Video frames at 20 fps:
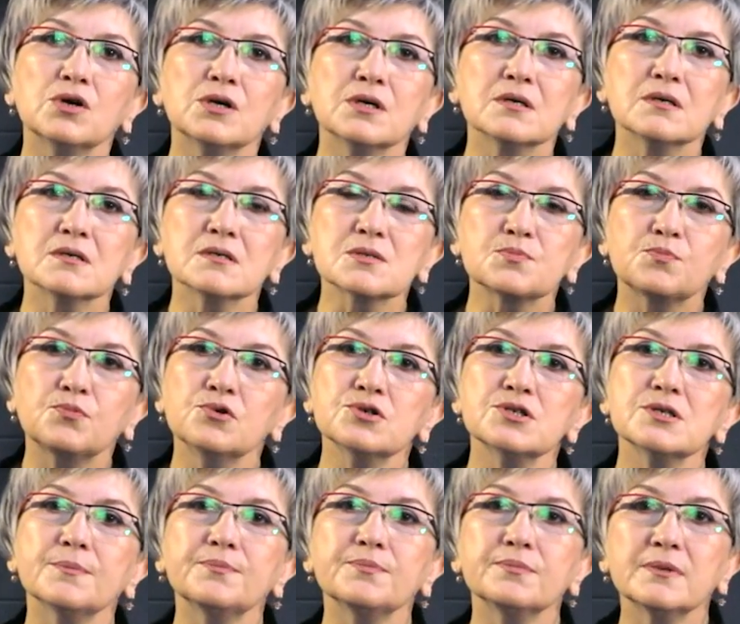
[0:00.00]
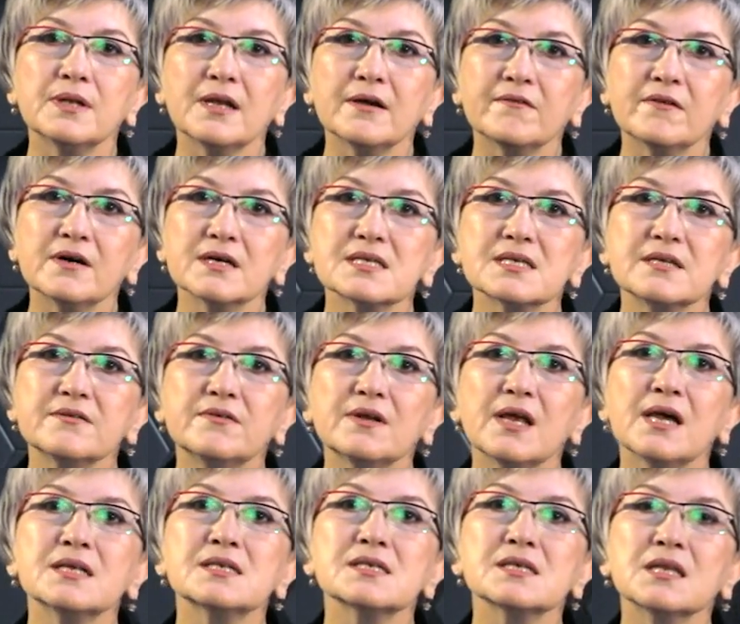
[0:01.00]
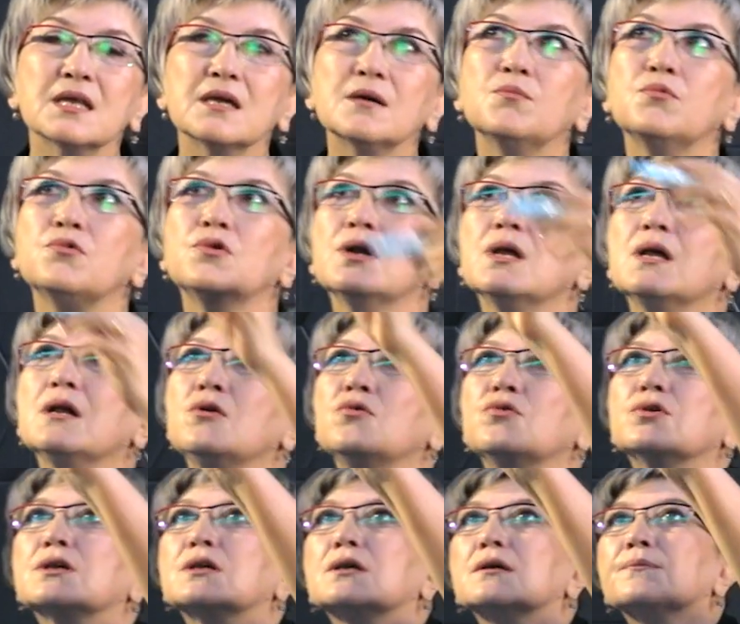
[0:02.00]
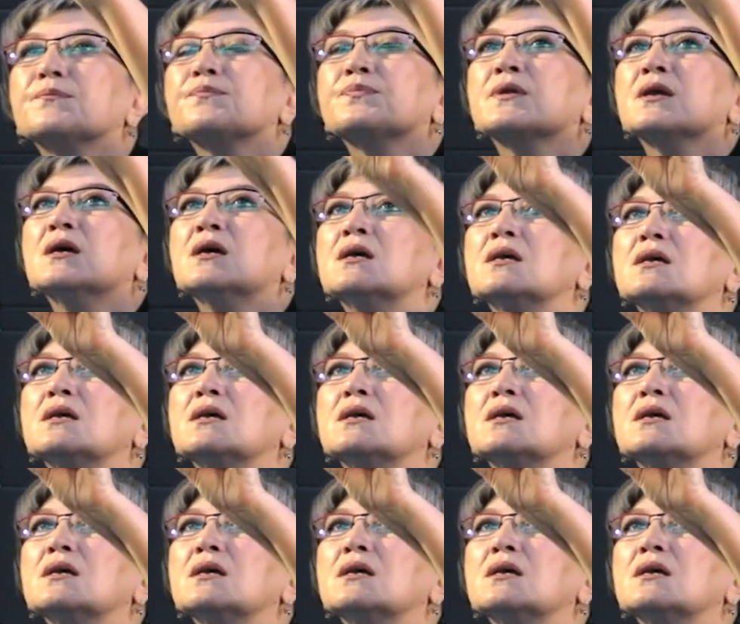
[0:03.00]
and determine which approach is the most straightforward for you.